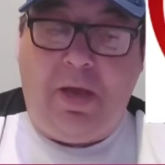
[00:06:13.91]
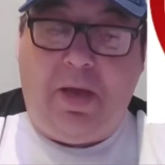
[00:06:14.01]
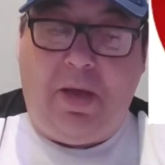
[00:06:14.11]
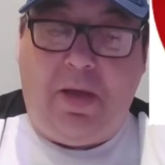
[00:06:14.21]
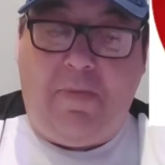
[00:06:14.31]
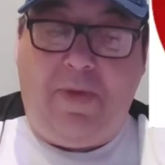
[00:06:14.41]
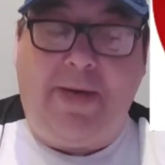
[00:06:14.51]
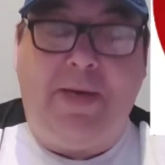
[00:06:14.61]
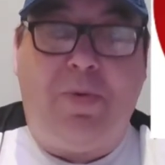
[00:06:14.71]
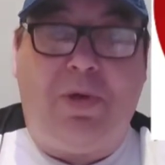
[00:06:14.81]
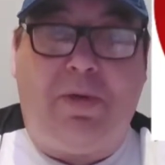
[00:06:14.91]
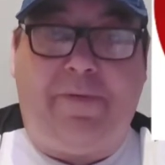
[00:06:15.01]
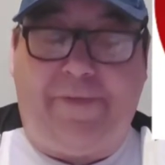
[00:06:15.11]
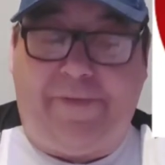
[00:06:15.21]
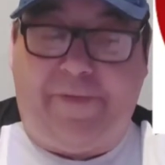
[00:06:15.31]
Matty
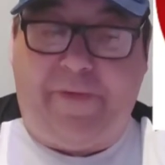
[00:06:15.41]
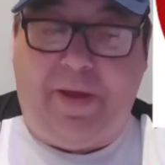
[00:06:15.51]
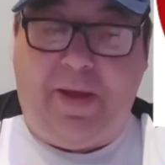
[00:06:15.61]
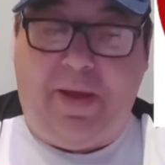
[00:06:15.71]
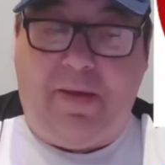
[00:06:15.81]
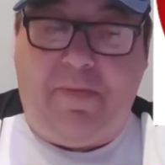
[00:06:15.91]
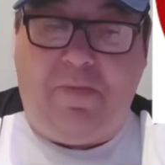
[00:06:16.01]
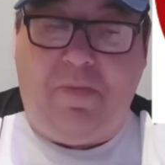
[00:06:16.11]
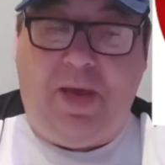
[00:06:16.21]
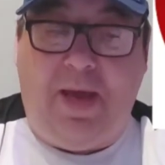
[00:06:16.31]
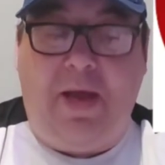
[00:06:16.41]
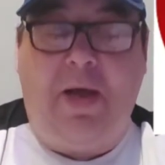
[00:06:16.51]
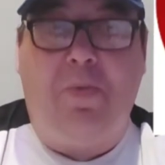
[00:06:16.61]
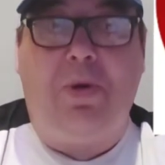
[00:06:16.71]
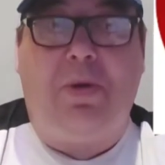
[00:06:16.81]
Wolfe, yeah, I
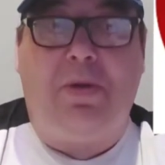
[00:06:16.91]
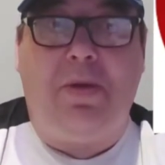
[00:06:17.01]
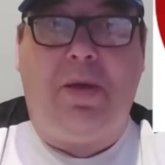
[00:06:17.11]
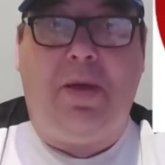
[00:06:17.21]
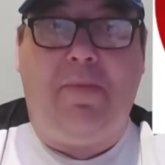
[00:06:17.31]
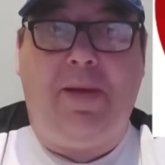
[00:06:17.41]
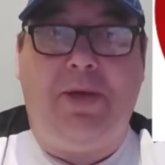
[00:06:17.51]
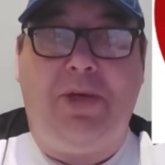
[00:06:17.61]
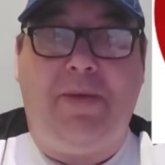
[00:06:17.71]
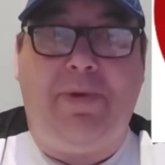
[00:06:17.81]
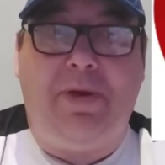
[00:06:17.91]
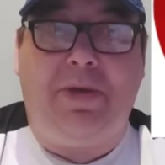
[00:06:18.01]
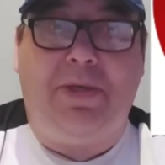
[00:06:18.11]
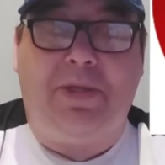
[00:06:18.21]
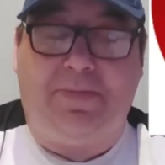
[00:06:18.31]
will mention him,
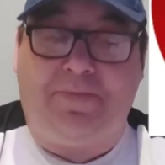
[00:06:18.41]
because